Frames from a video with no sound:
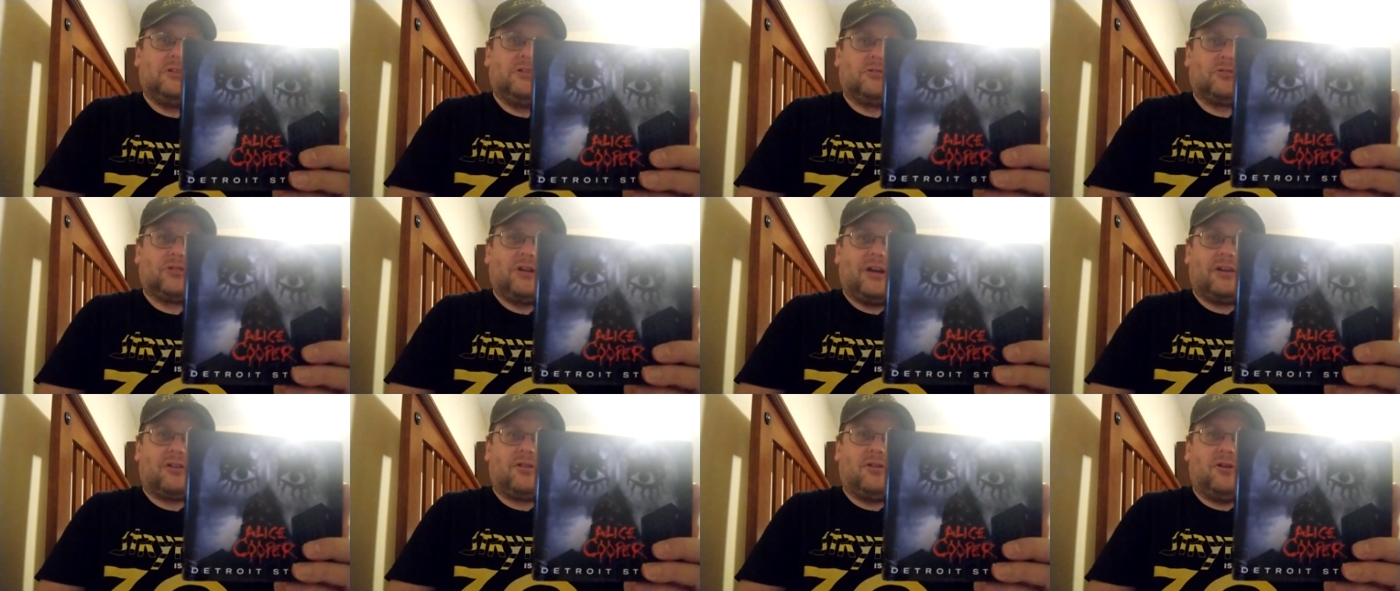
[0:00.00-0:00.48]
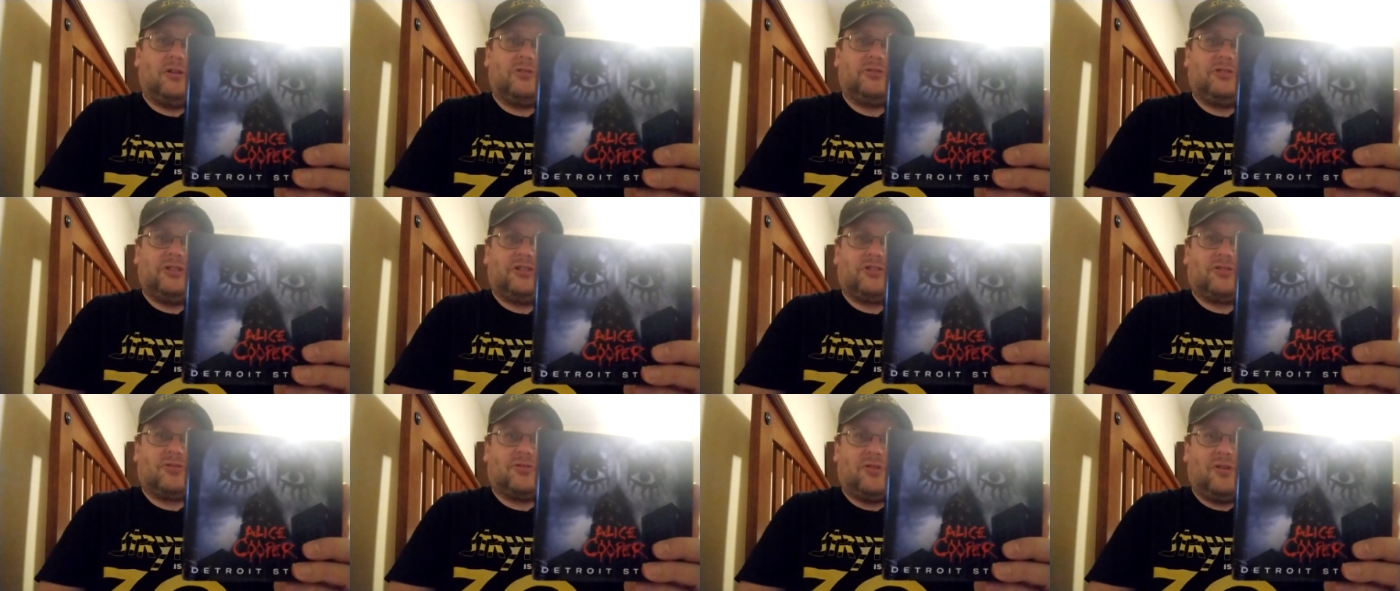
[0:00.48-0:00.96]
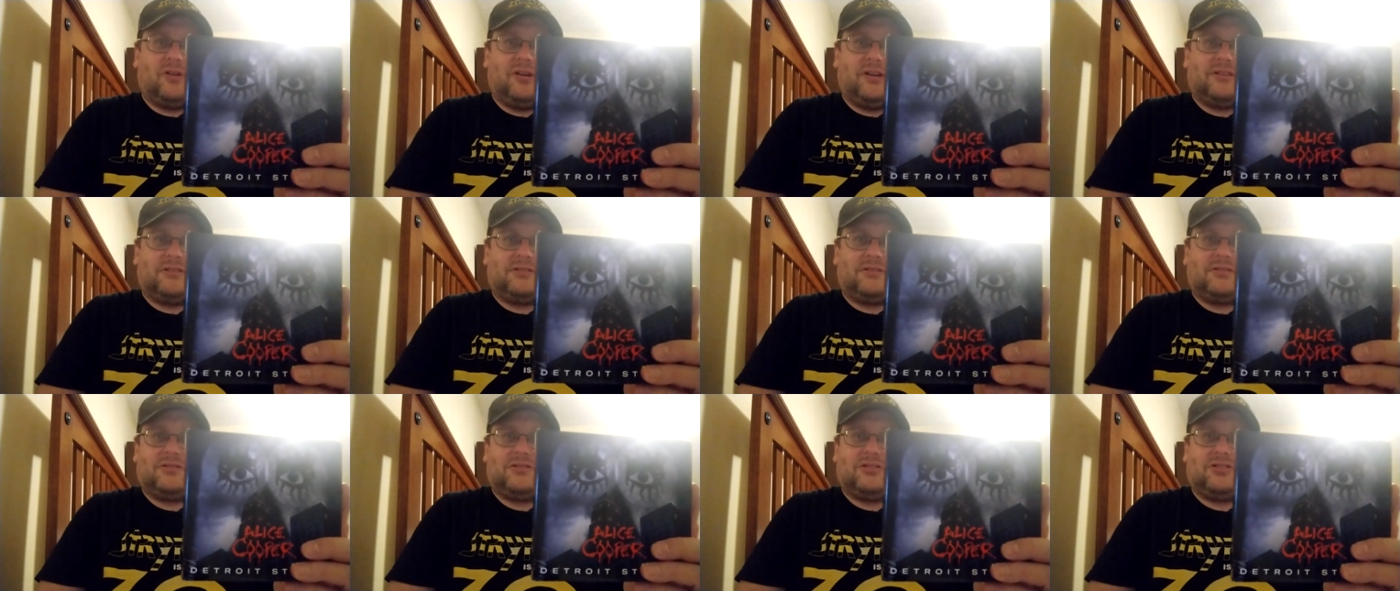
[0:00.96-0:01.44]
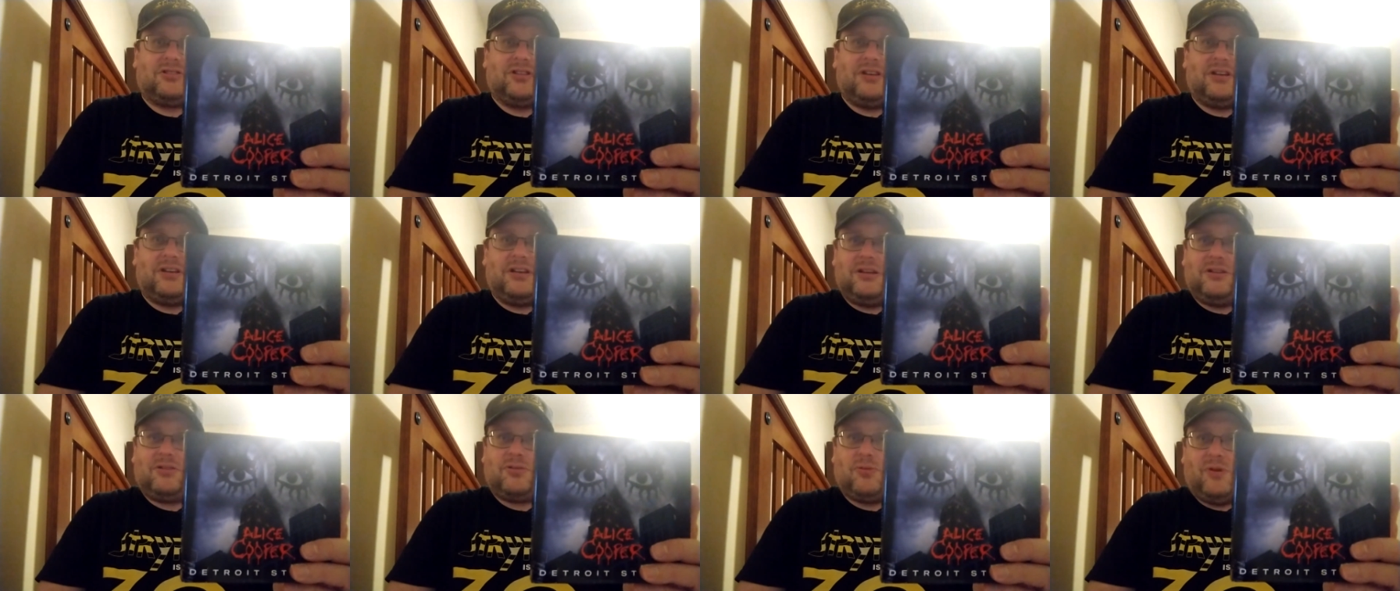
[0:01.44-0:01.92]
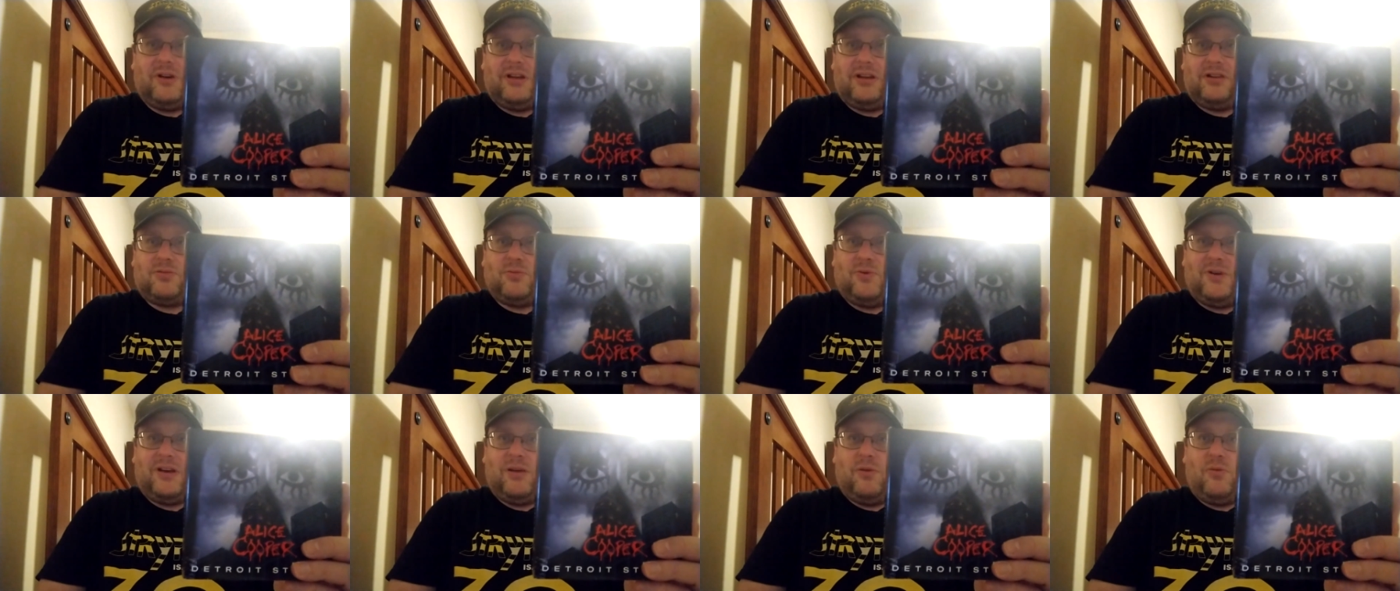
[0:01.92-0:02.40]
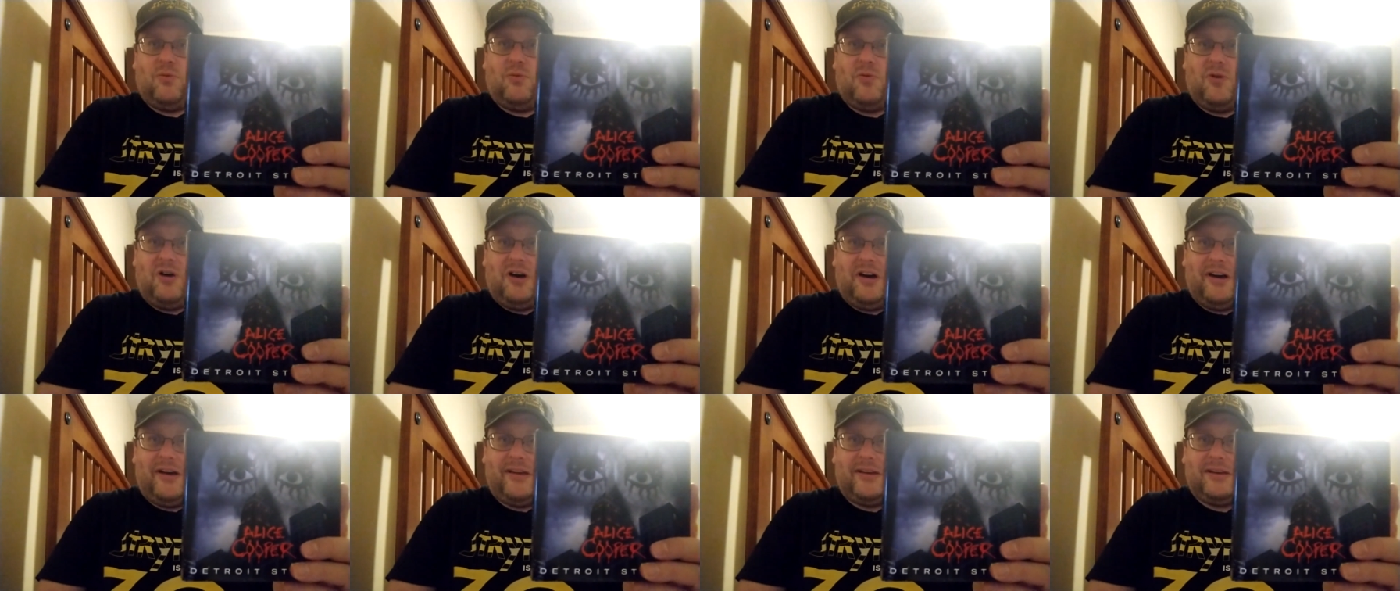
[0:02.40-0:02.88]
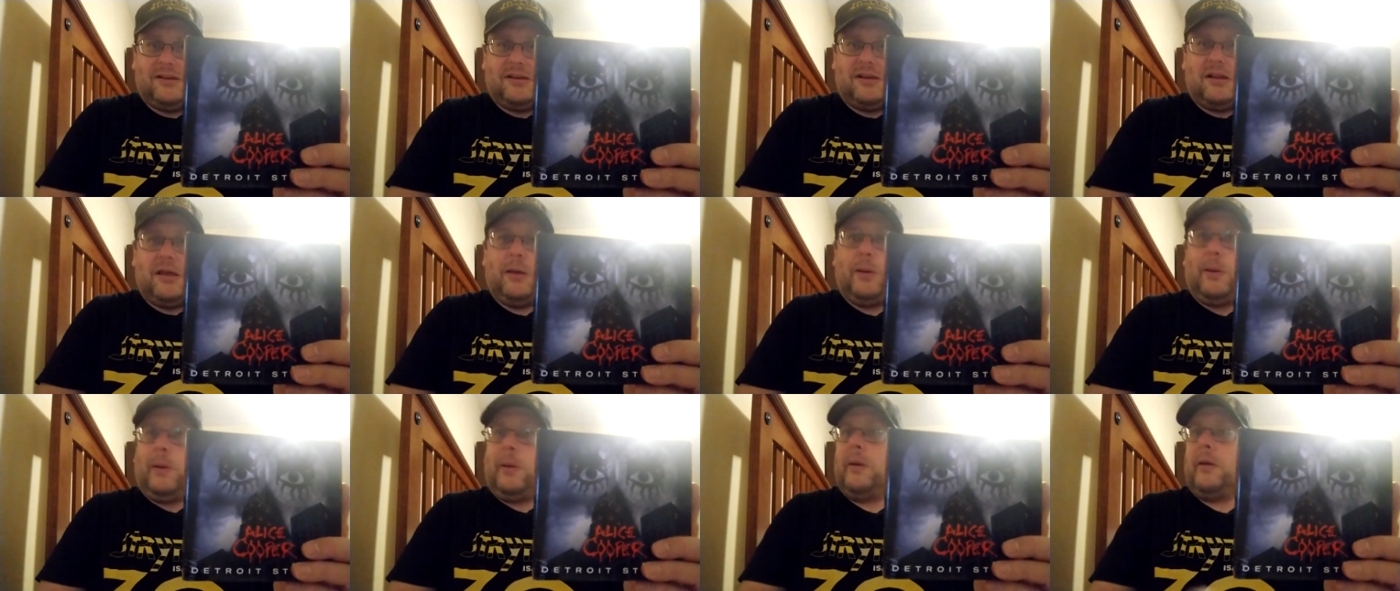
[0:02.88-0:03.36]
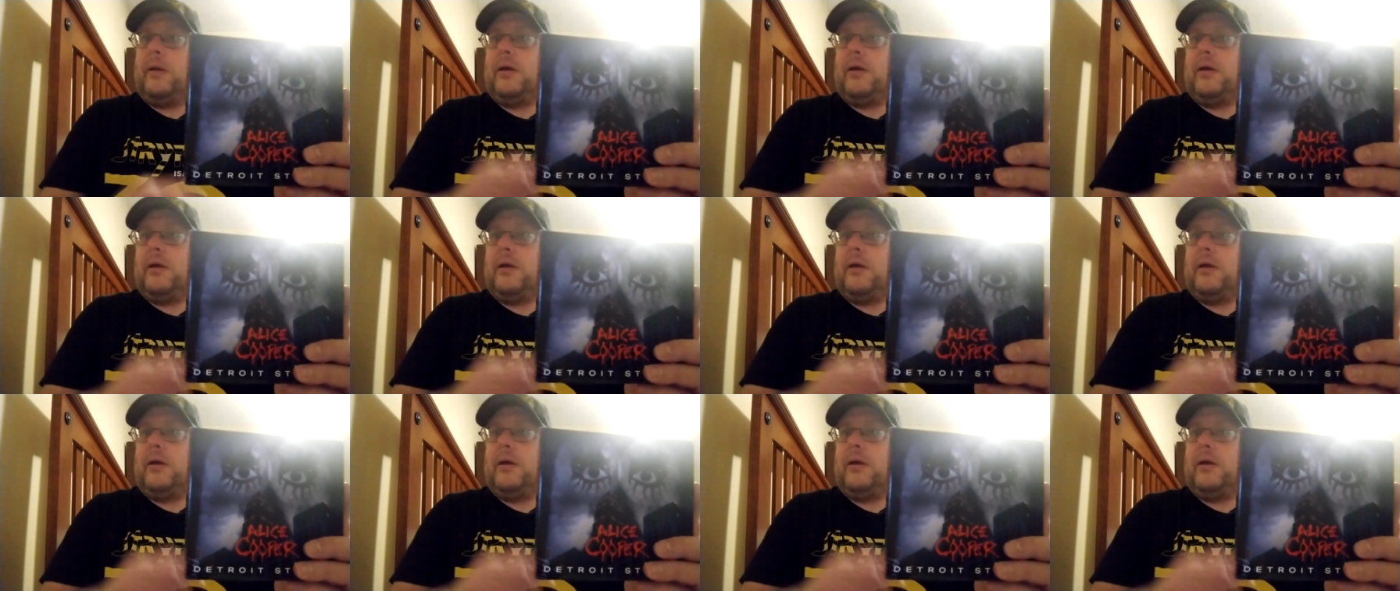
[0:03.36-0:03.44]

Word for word: track called Detroit City 2021,